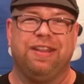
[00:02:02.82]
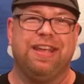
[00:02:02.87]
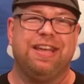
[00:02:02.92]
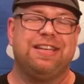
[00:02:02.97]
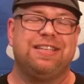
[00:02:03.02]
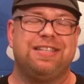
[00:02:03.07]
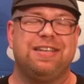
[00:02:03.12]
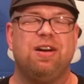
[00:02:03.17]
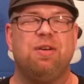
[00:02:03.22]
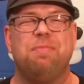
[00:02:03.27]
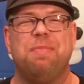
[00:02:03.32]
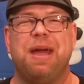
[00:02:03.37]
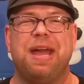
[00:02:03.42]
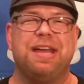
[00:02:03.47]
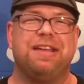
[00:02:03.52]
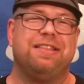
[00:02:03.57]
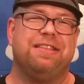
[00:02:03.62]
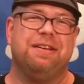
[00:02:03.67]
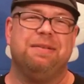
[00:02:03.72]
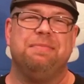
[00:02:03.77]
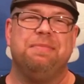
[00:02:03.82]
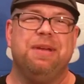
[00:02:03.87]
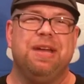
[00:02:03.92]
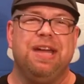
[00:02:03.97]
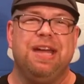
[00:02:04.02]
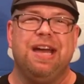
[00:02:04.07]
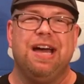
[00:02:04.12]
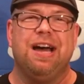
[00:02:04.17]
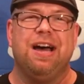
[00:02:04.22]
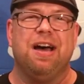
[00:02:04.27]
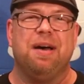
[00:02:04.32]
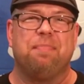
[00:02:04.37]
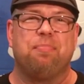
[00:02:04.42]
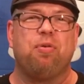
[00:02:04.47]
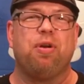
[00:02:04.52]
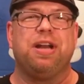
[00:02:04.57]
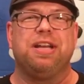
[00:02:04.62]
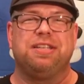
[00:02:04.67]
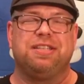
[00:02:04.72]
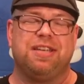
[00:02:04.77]
and they still make them
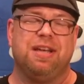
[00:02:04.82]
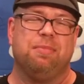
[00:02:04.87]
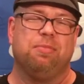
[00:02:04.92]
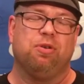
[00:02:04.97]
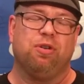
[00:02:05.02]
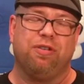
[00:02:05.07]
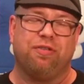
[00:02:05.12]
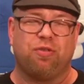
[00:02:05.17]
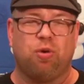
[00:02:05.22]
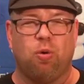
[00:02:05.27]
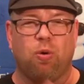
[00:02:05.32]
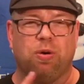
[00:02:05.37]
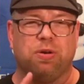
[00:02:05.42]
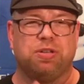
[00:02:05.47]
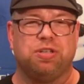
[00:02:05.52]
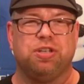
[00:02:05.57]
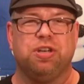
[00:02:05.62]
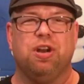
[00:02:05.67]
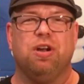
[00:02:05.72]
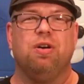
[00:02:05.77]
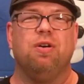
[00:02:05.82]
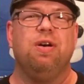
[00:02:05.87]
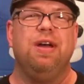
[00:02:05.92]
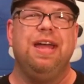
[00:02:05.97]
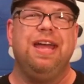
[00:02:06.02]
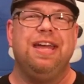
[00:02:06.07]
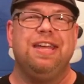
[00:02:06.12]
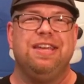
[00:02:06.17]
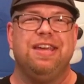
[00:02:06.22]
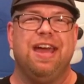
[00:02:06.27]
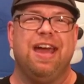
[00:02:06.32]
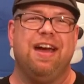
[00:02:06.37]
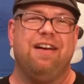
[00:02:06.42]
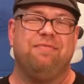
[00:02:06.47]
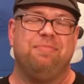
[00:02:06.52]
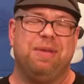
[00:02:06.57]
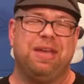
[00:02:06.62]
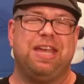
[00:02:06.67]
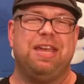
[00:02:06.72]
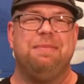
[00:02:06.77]
pretty similar, of course. You know, you
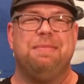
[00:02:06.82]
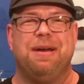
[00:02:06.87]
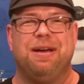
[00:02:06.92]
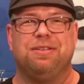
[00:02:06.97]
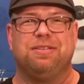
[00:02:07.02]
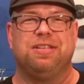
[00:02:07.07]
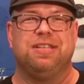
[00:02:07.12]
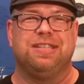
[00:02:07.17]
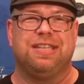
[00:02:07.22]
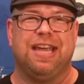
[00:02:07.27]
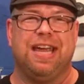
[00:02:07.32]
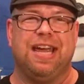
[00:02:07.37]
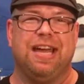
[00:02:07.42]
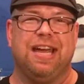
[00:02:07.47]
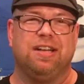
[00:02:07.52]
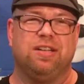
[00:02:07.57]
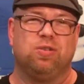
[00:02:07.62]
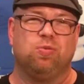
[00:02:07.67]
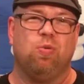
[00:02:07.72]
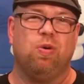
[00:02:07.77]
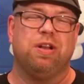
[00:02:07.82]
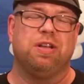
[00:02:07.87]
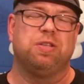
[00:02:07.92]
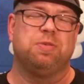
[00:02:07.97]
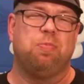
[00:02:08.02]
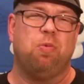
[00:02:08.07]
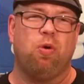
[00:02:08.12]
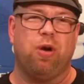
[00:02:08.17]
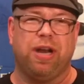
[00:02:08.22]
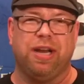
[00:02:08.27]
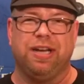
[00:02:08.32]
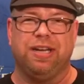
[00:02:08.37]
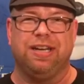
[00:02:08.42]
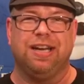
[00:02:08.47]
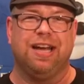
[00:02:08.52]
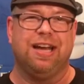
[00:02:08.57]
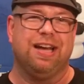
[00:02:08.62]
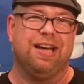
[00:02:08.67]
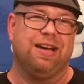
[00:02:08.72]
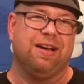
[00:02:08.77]
have Mickey Mouse's hands, one's pointing
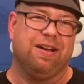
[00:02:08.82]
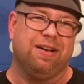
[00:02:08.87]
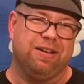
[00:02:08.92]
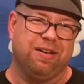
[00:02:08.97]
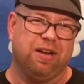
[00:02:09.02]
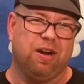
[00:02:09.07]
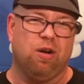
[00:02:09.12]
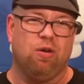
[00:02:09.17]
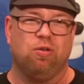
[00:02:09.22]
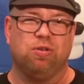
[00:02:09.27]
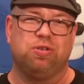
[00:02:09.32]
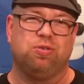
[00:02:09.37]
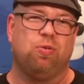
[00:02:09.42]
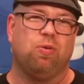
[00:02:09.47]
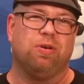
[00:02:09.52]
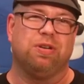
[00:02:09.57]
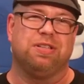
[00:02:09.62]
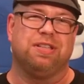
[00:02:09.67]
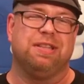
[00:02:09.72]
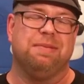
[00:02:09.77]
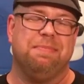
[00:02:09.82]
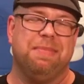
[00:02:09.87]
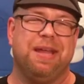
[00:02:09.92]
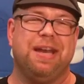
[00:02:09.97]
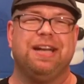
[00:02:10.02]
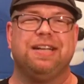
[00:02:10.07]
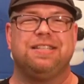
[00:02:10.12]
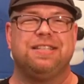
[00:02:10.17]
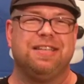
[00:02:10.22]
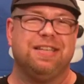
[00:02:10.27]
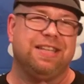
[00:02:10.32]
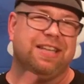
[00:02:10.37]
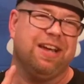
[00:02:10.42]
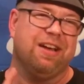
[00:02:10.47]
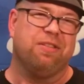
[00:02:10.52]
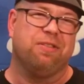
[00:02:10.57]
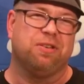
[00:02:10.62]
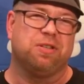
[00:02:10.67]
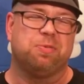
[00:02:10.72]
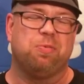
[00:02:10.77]
towards the minutes and the
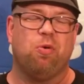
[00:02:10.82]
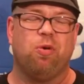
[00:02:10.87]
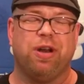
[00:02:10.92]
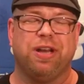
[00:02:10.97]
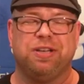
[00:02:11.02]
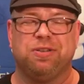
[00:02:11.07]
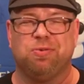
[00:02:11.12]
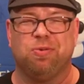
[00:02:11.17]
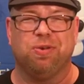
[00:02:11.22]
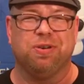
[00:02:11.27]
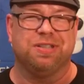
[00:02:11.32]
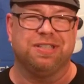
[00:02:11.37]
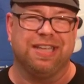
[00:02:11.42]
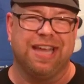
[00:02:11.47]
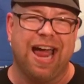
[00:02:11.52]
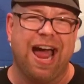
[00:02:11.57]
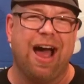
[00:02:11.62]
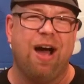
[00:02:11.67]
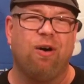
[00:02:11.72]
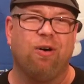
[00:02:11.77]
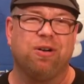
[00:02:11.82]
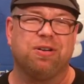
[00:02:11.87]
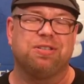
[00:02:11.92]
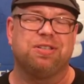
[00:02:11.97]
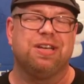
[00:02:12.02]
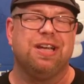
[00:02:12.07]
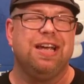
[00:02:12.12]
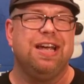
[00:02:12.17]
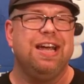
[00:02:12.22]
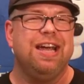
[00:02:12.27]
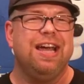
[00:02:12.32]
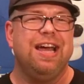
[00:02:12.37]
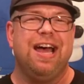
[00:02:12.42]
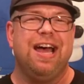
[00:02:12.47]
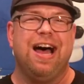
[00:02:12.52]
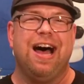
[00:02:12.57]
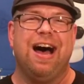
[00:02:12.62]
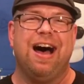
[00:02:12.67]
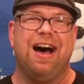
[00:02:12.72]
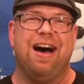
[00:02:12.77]
other's pointing towards the hours.
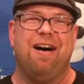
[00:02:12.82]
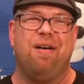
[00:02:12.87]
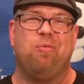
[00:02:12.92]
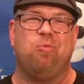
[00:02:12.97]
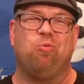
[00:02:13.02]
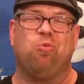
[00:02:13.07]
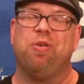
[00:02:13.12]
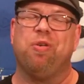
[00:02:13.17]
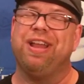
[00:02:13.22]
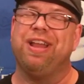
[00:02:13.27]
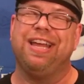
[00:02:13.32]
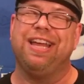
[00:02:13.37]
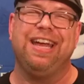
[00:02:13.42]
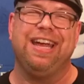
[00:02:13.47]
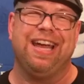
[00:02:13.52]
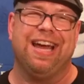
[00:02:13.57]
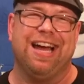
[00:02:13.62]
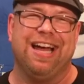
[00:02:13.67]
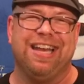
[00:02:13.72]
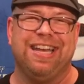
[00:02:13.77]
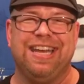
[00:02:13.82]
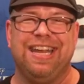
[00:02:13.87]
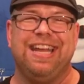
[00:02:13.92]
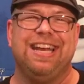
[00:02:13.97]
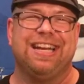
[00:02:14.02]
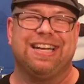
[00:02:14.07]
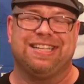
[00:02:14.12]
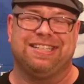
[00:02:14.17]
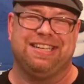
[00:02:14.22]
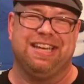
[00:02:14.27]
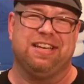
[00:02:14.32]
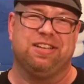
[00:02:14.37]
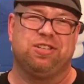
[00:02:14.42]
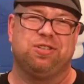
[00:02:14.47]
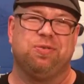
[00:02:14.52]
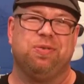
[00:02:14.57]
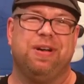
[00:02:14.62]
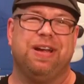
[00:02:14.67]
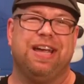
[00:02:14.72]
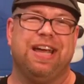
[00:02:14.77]
Really a neat
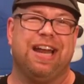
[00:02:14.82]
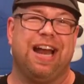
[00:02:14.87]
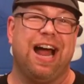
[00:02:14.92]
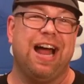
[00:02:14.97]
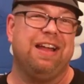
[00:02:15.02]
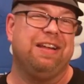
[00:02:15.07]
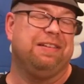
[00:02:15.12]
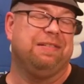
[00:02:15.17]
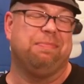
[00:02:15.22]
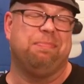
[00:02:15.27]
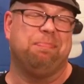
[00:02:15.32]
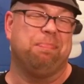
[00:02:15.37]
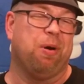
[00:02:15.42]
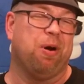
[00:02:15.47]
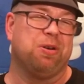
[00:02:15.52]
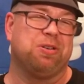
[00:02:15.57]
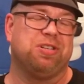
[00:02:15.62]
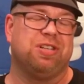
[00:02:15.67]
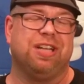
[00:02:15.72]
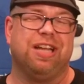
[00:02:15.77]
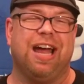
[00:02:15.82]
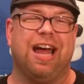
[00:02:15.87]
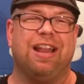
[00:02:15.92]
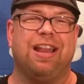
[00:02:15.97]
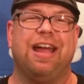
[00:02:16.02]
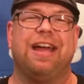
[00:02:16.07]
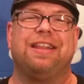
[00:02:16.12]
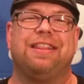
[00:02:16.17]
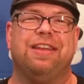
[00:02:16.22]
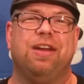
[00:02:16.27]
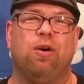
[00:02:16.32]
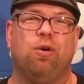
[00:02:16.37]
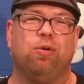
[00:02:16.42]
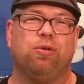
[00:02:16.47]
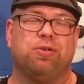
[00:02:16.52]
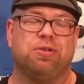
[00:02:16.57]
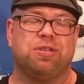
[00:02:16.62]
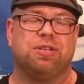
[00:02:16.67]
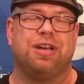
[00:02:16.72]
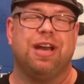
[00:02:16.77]
accessory, and I personally like the
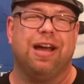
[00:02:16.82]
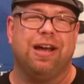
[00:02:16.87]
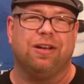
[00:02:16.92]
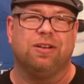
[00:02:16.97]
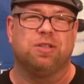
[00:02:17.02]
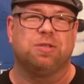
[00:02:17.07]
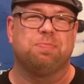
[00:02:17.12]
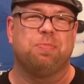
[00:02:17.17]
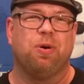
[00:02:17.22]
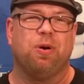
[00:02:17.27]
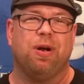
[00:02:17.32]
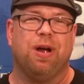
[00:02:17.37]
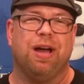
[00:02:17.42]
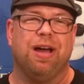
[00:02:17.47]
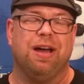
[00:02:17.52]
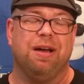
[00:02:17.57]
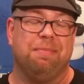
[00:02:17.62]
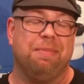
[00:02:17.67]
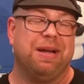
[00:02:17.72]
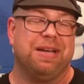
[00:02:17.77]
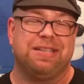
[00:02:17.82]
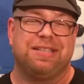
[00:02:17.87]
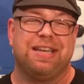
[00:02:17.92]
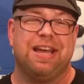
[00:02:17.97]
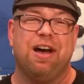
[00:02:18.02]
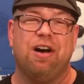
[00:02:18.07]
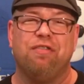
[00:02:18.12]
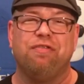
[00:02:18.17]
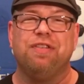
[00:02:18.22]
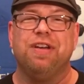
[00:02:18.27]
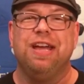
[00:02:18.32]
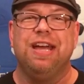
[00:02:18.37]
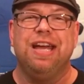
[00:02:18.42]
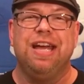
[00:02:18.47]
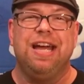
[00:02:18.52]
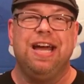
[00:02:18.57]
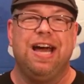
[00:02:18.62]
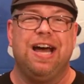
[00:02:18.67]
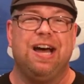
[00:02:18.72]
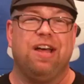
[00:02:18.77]
older styles myself.
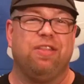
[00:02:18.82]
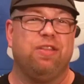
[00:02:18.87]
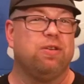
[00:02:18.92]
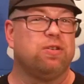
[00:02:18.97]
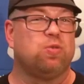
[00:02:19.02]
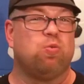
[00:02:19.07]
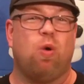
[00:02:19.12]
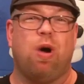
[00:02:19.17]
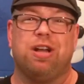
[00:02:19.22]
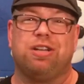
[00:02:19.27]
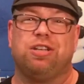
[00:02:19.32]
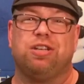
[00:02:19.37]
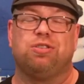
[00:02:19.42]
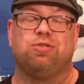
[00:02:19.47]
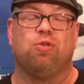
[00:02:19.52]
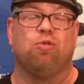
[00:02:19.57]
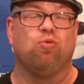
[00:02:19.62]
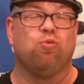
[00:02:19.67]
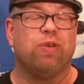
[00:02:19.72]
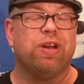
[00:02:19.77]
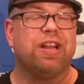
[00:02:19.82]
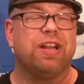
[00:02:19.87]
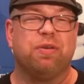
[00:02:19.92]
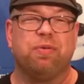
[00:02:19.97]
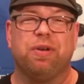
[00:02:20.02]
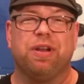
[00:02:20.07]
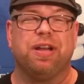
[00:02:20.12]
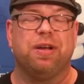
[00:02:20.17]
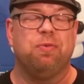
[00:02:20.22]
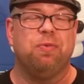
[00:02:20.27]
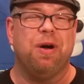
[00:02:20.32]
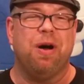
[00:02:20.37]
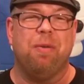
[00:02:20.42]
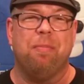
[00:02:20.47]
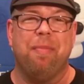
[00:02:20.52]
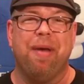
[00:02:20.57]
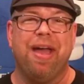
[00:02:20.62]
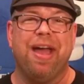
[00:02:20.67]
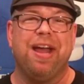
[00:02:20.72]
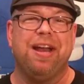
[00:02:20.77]
Those watches were really, really well
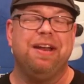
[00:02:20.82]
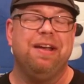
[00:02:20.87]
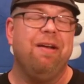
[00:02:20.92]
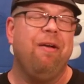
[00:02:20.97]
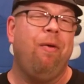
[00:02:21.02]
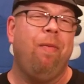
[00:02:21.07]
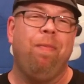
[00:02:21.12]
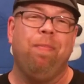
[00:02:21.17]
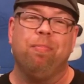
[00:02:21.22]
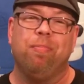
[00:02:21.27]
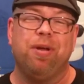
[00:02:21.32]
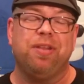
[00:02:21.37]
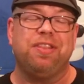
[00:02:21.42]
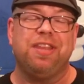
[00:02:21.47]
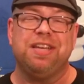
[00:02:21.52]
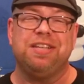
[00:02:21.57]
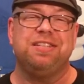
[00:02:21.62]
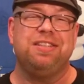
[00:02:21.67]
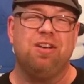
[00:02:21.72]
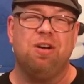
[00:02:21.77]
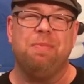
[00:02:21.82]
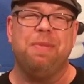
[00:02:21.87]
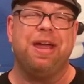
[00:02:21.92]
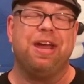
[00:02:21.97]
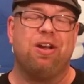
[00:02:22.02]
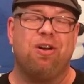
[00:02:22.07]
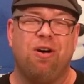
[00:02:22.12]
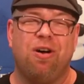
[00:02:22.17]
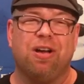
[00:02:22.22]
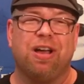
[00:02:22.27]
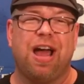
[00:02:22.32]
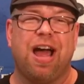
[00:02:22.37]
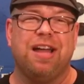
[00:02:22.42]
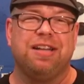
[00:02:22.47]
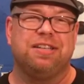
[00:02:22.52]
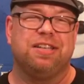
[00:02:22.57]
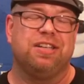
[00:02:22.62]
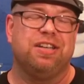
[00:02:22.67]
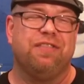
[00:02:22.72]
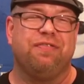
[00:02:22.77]
made, but they still make all
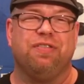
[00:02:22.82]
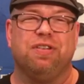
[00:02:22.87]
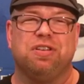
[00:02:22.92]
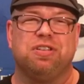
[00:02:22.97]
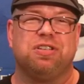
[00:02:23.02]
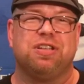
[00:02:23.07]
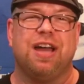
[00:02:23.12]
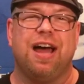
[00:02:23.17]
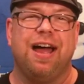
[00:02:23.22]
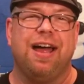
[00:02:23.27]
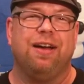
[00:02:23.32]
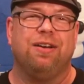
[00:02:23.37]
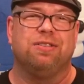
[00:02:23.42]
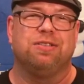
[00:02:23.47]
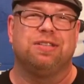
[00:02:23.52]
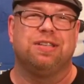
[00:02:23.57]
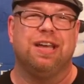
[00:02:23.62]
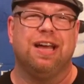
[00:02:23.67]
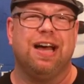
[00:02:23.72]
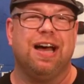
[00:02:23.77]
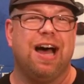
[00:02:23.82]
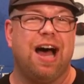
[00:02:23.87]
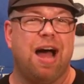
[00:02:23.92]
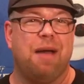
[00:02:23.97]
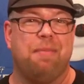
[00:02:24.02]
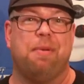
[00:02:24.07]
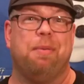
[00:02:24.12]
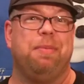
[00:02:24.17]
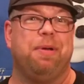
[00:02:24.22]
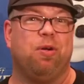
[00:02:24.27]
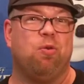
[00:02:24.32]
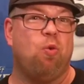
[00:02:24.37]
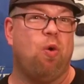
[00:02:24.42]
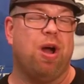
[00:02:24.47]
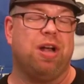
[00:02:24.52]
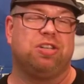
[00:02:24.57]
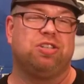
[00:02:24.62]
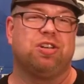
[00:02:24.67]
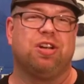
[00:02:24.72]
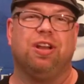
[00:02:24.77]
kinds of different styles. I'm a big
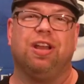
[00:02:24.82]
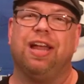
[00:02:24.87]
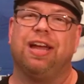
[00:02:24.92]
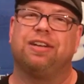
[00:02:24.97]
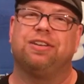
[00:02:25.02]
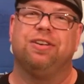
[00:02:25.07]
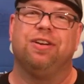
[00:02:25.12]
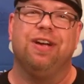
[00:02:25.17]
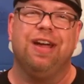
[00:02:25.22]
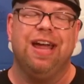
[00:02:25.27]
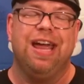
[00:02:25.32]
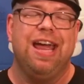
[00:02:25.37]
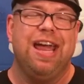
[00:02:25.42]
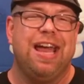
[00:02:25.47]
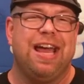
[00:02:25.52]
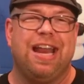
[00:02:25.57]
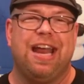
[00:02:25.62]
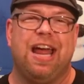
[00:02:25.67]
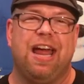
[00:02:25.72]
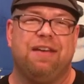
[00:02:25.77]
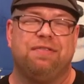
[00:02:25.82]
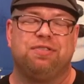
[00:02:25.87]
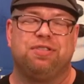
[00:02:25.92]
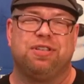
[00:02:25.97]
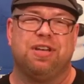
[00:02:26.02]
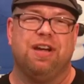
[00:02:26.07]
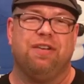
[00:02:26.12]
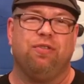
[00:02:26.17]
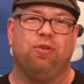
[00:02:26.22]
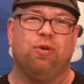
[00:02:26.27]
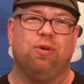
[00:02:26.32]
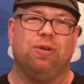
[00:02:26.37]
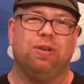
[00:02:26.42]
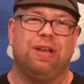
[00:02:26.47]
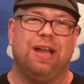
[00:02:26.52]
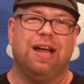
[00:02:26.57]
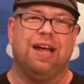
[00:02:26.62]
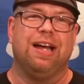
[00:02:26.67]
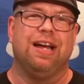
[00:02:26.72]
watch collector, and I have several.